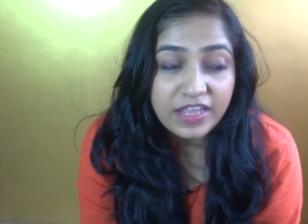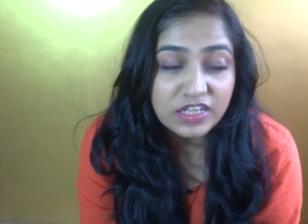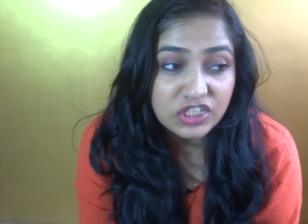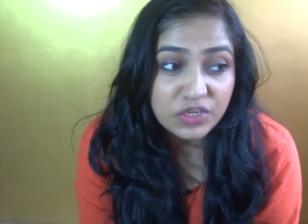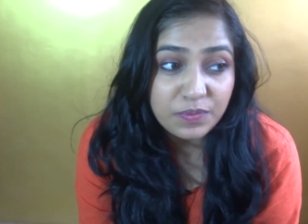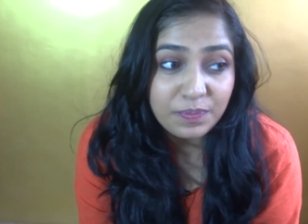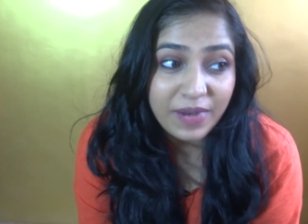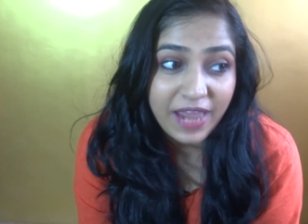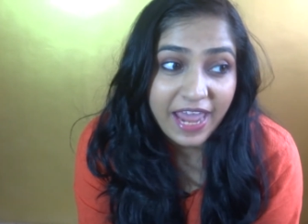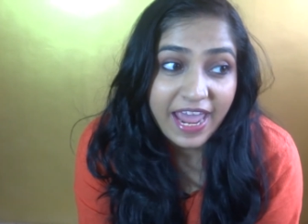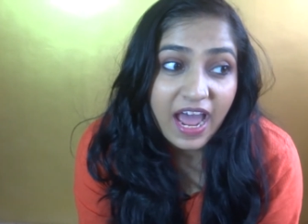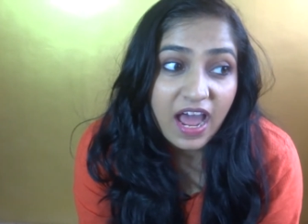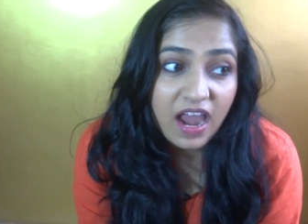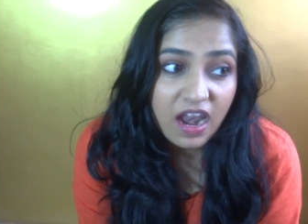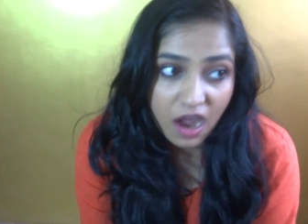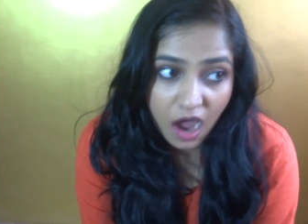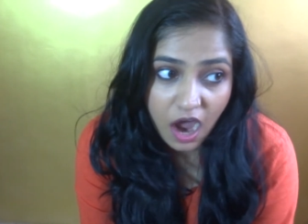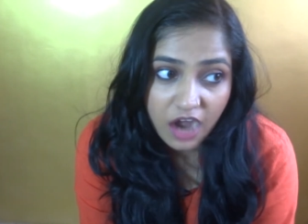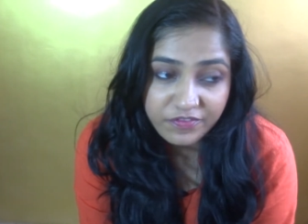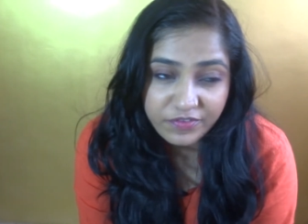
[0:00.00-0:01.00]
used to play a
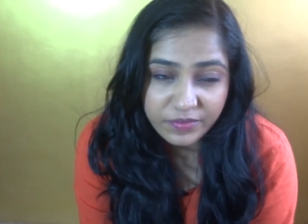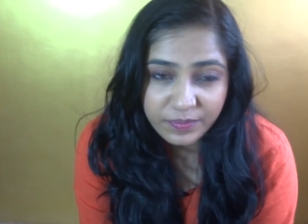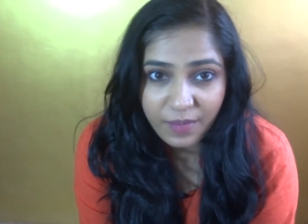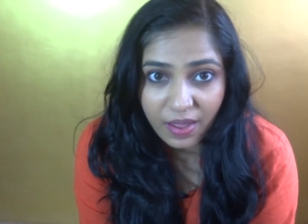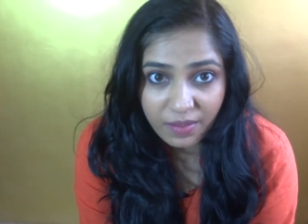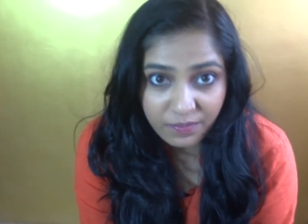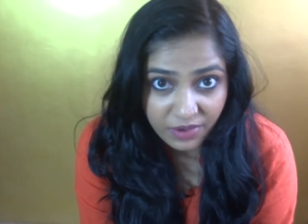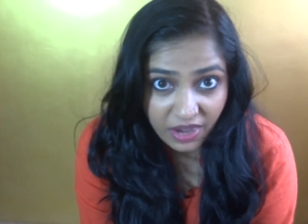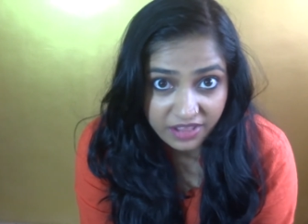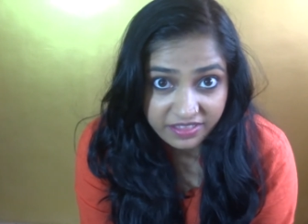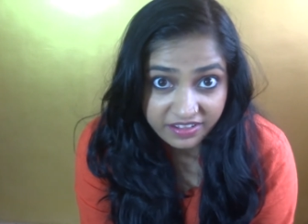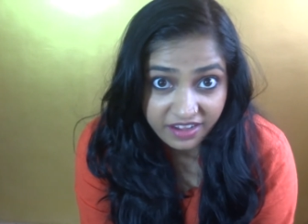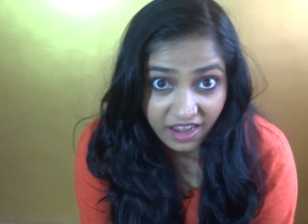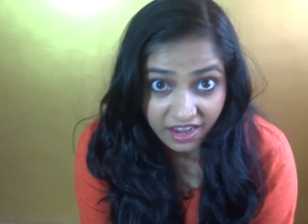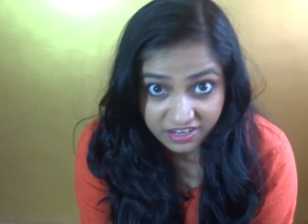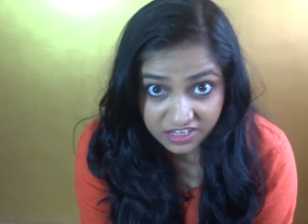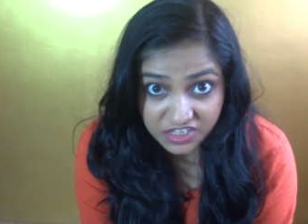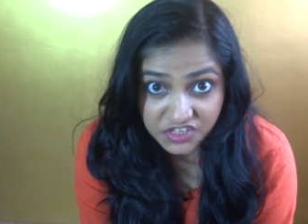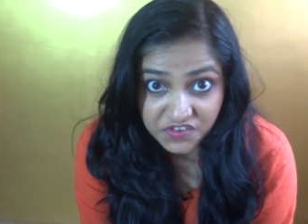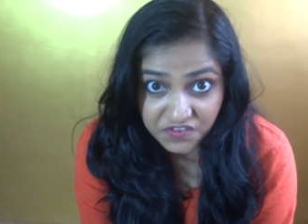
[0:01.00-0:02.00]
lot with my brother
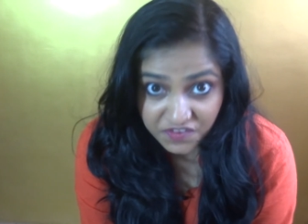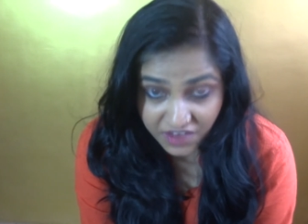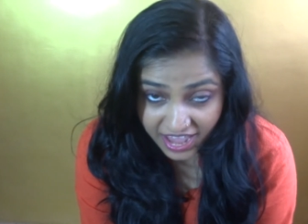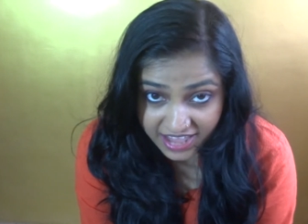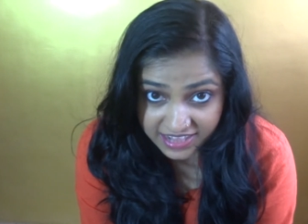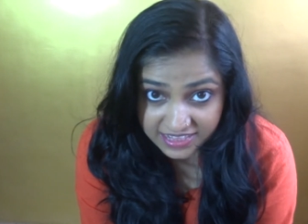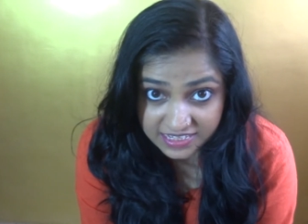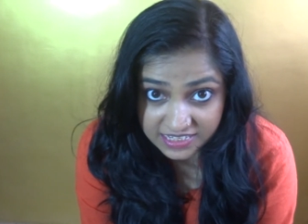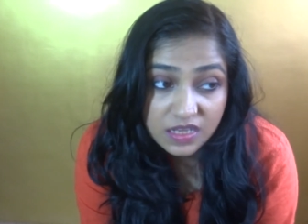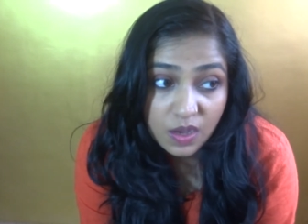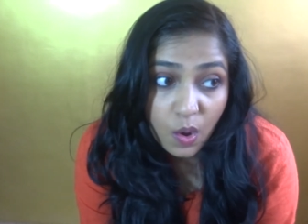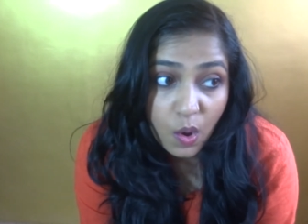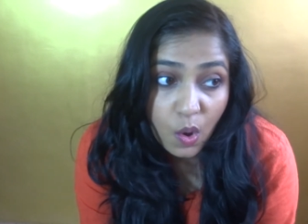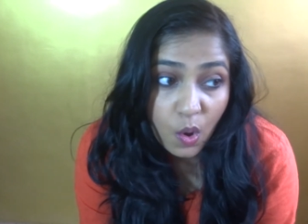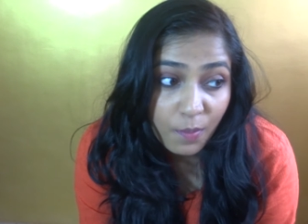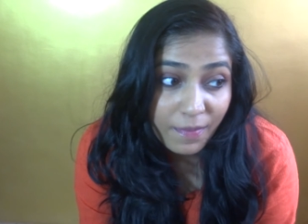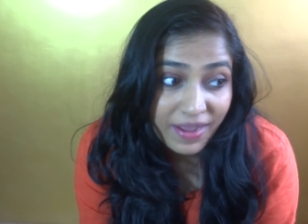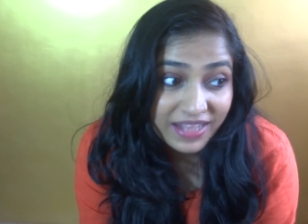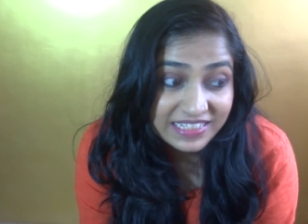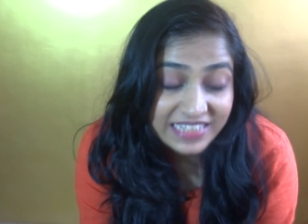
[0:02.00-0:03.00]
and his friends.
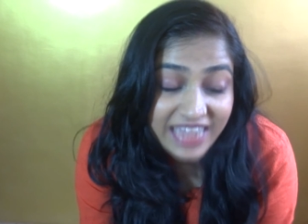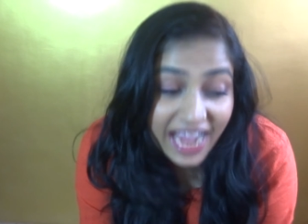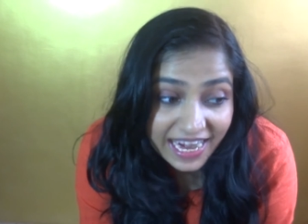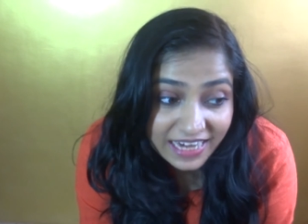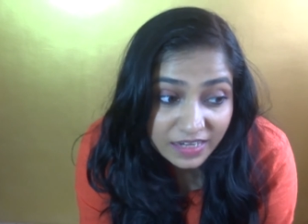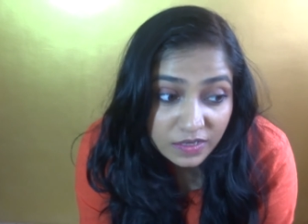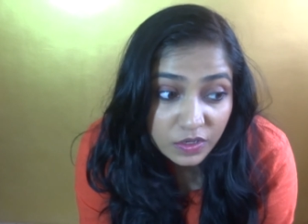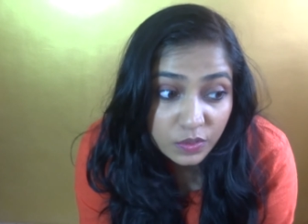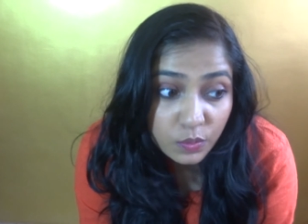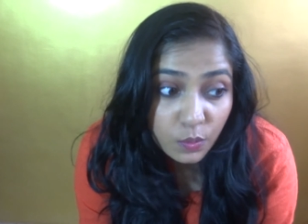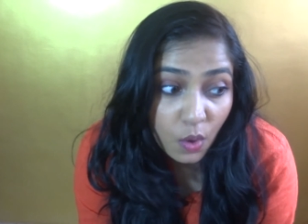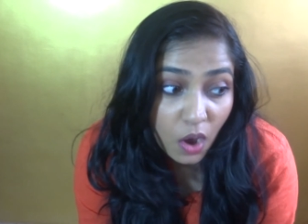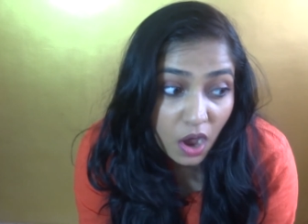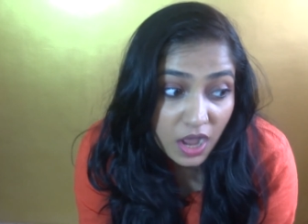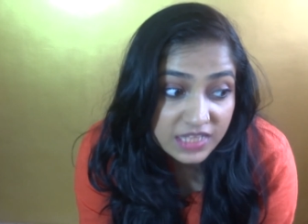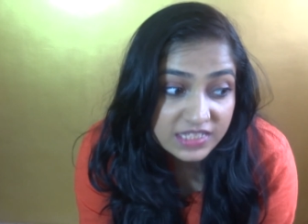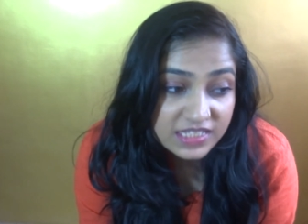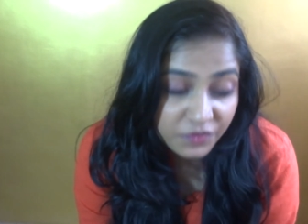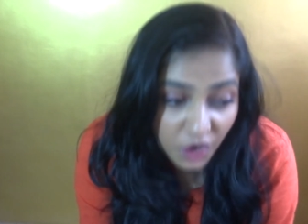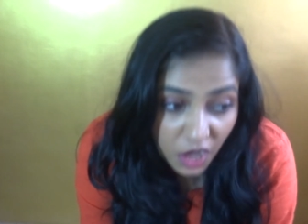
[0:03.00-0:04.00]
So my childhood
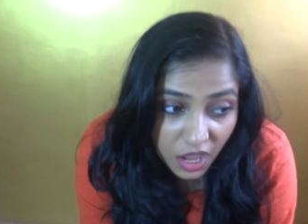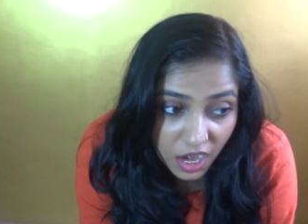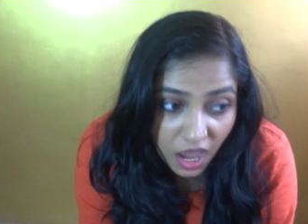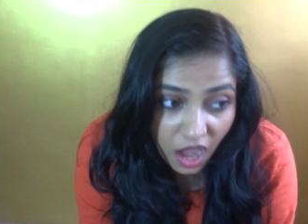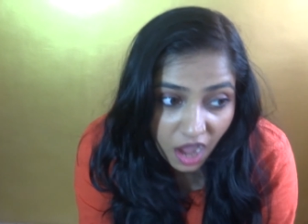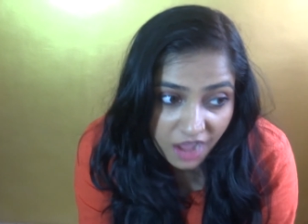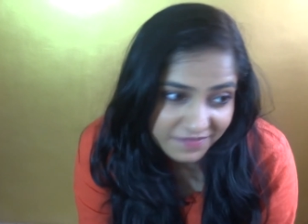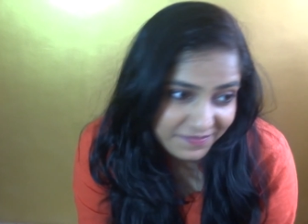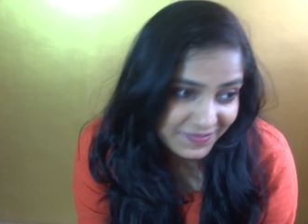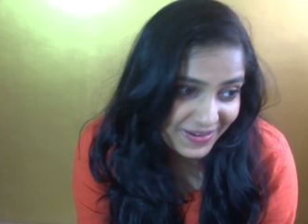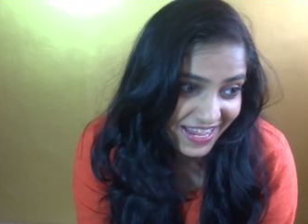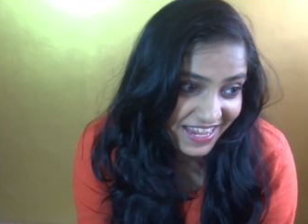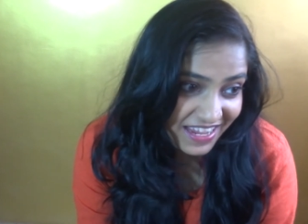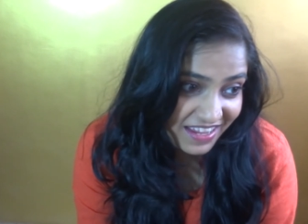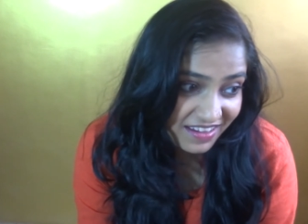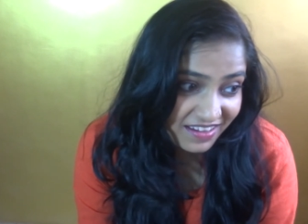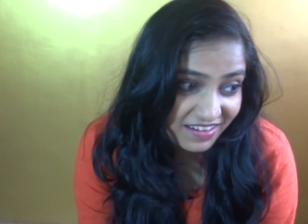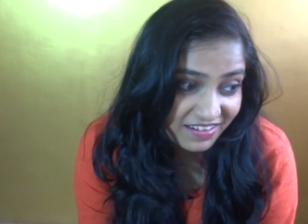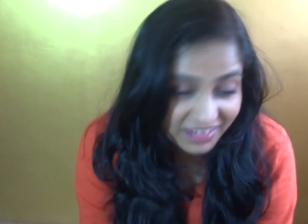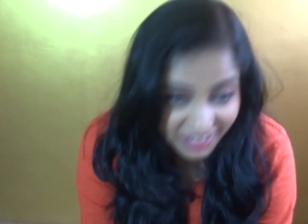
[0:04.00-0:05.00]
was full of
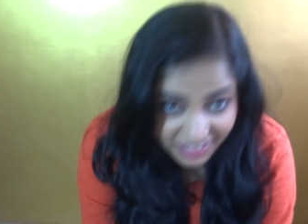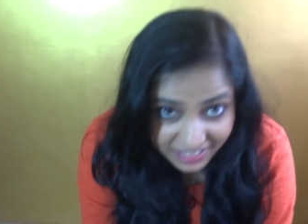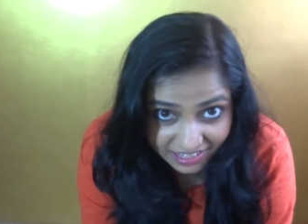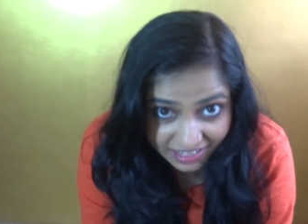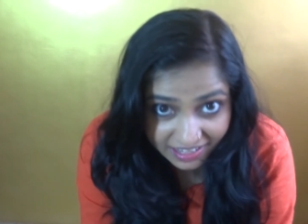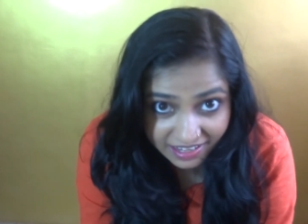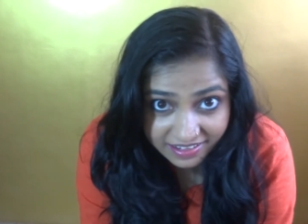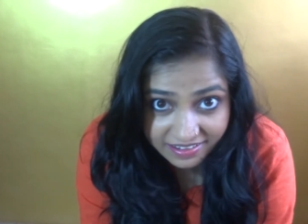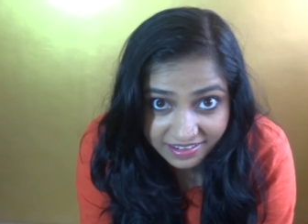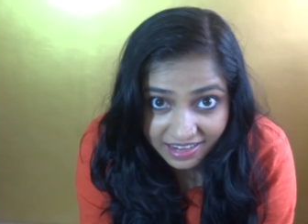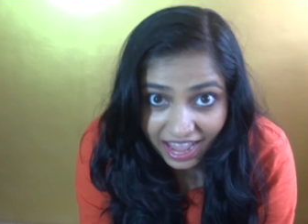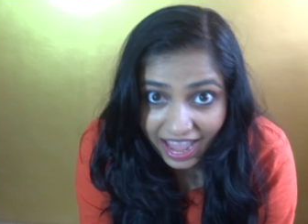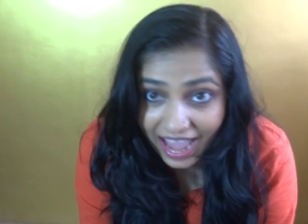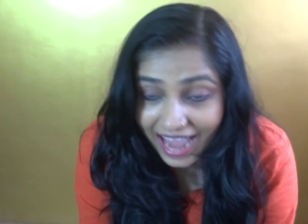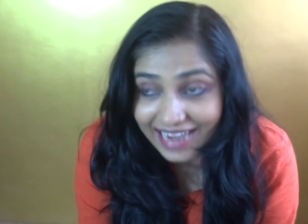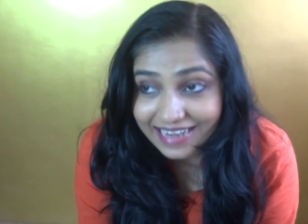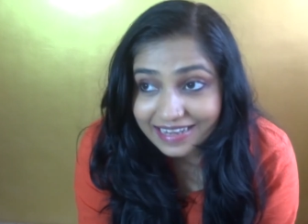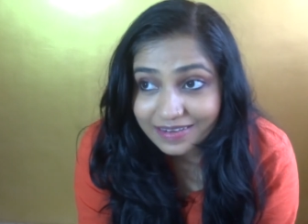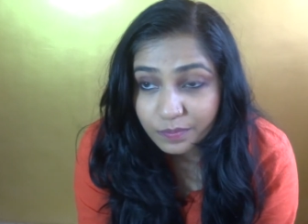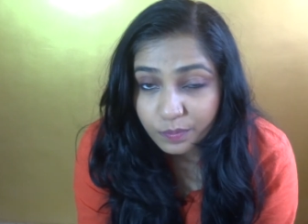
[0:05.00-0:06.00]
playing cricket
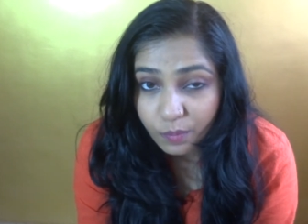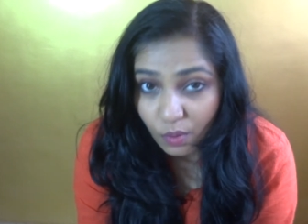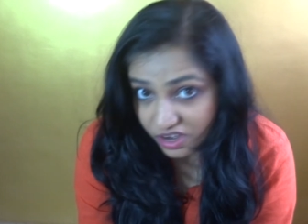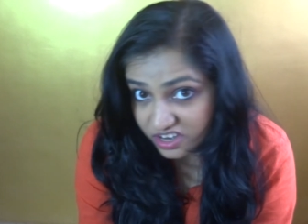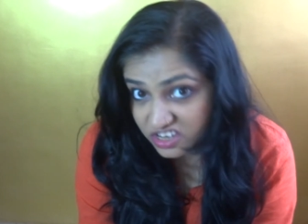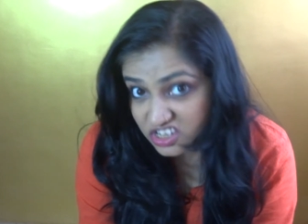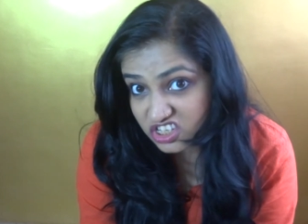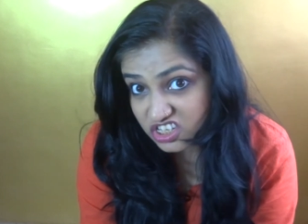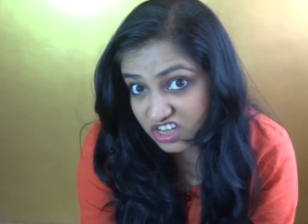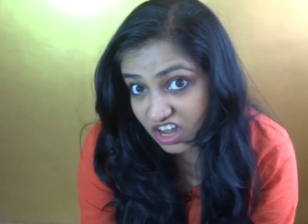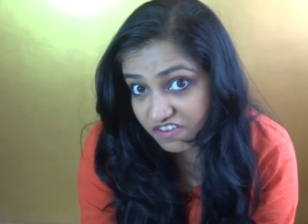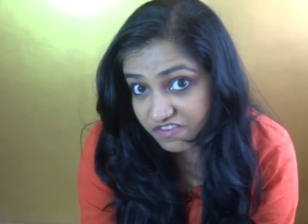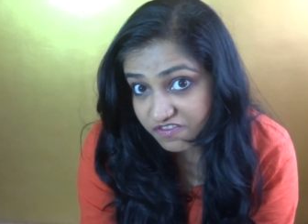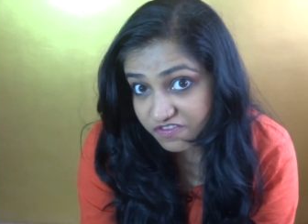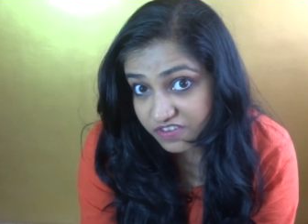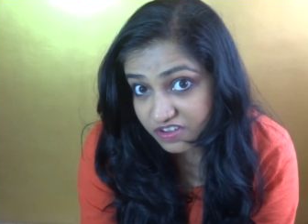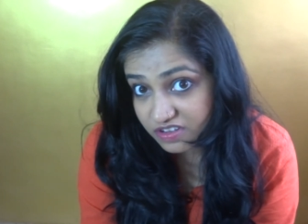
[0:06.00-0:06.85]
and boyish stuff.